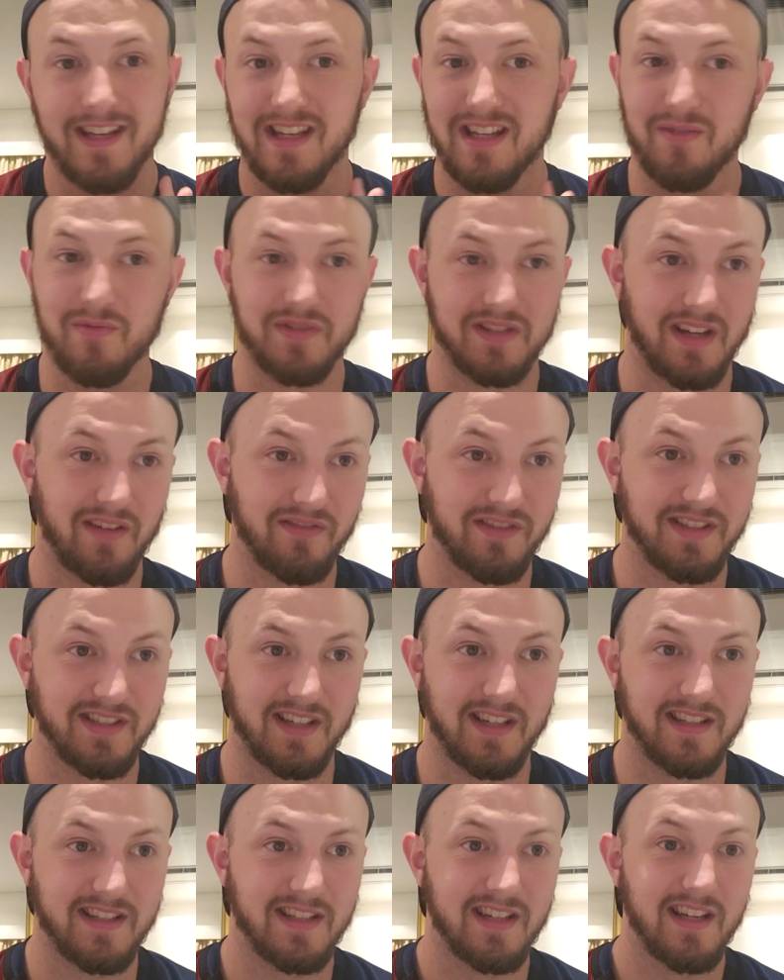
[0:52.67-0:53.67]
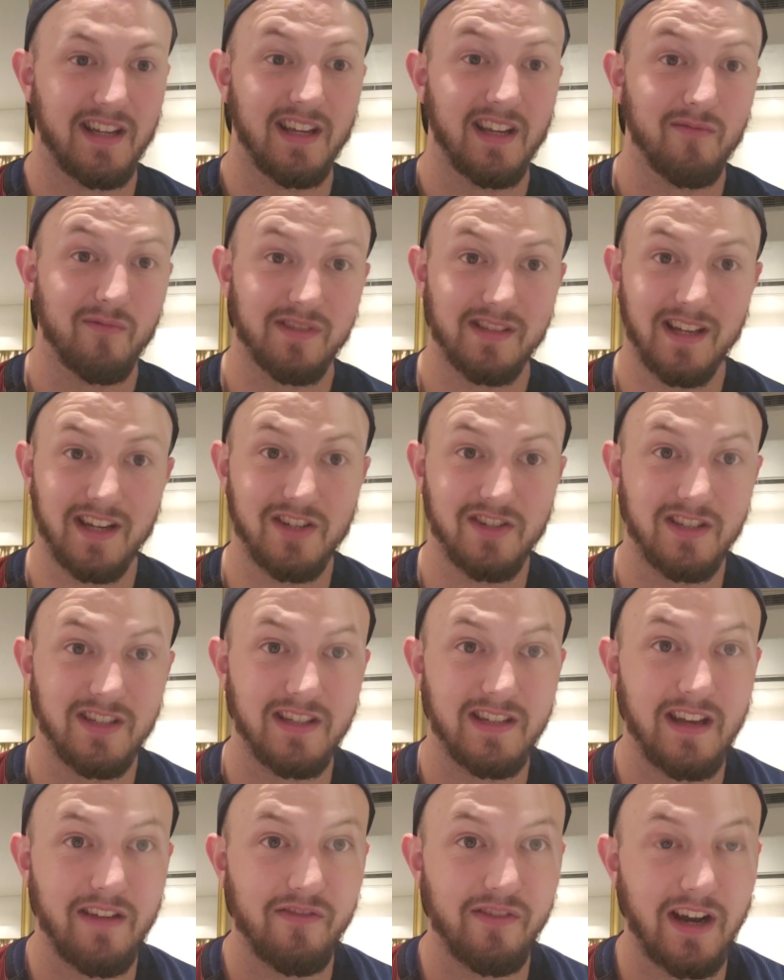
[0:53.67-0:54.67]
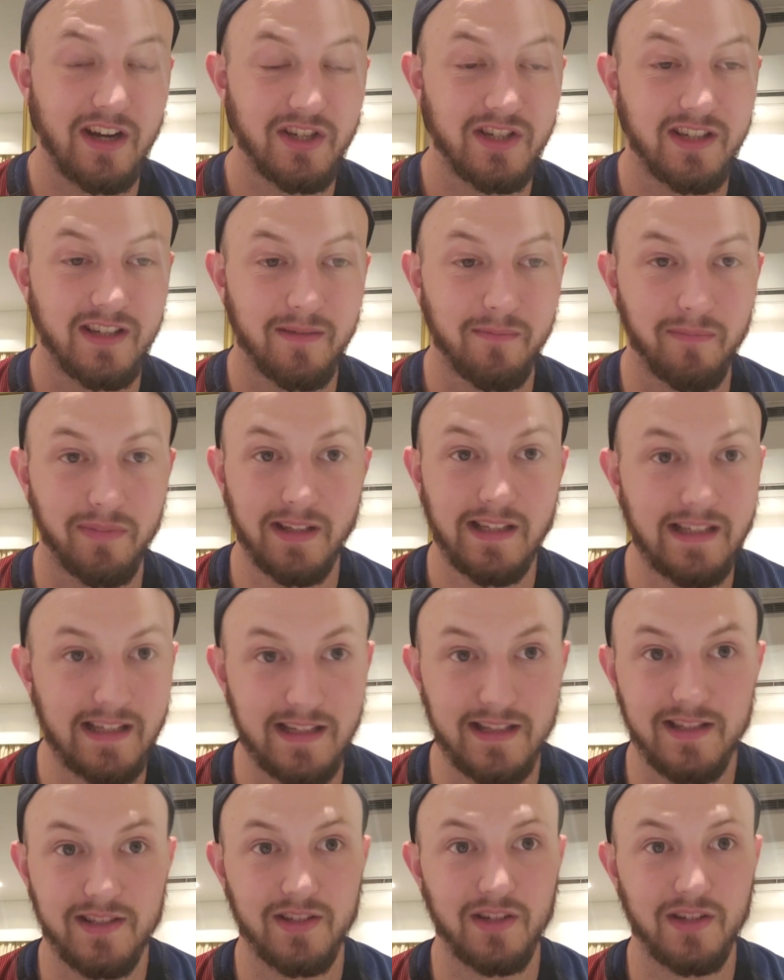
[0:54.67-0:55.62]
It was never sent. It was actually never actually completed,